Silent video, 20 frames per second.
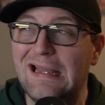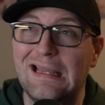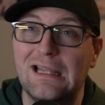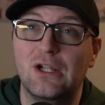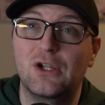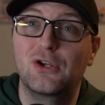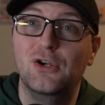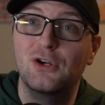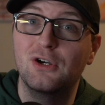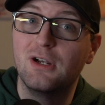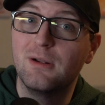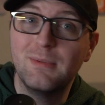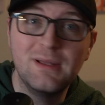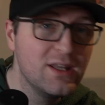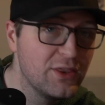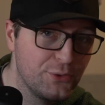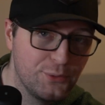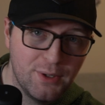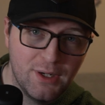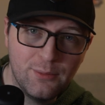Could have
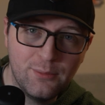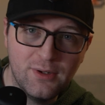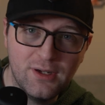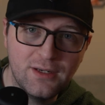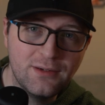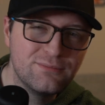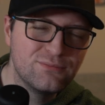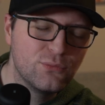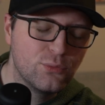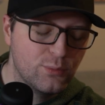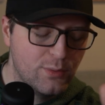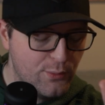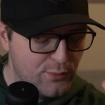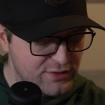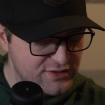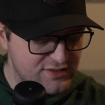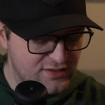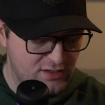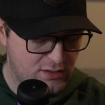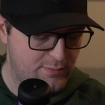been 3-1, but we'll
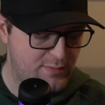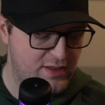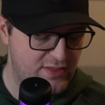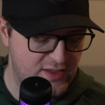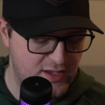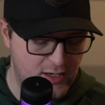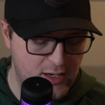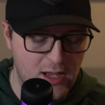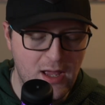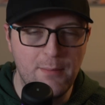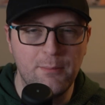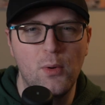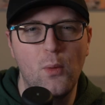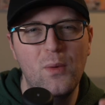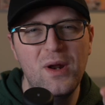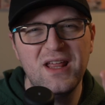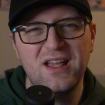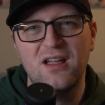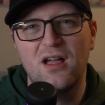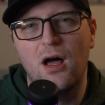talk about that. But
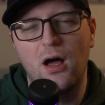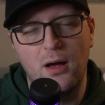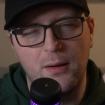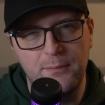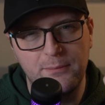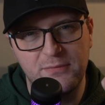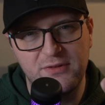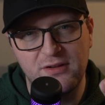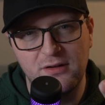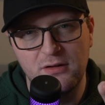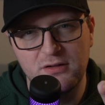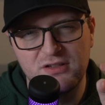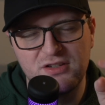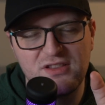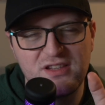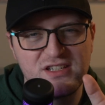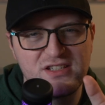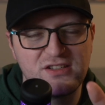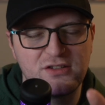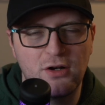when it comes to
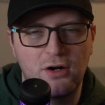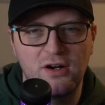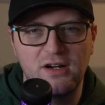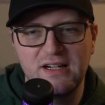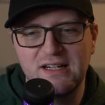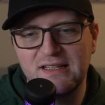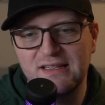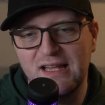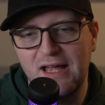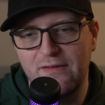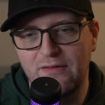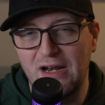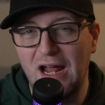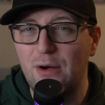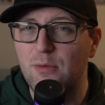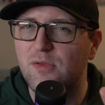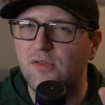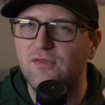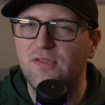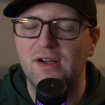the starting 11, I
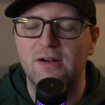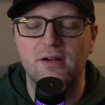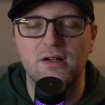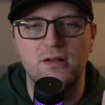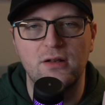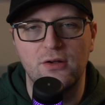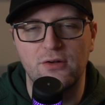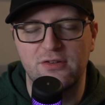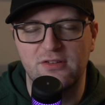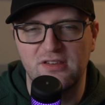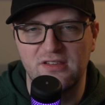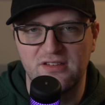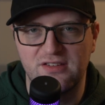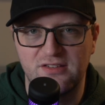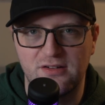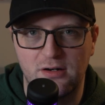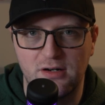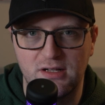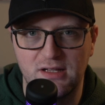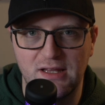was very close to the
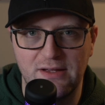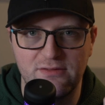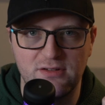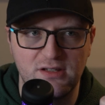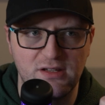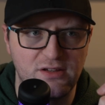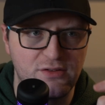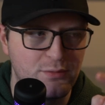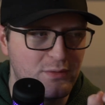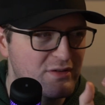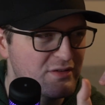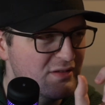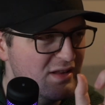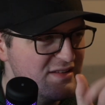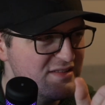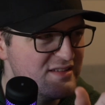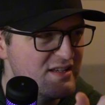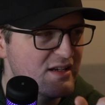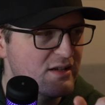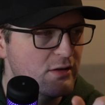starting 11 this week. So
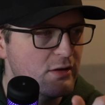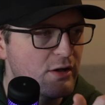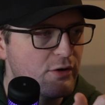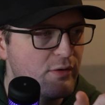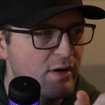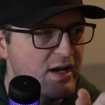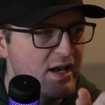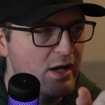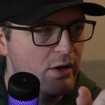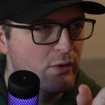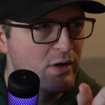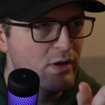let's take a look right now.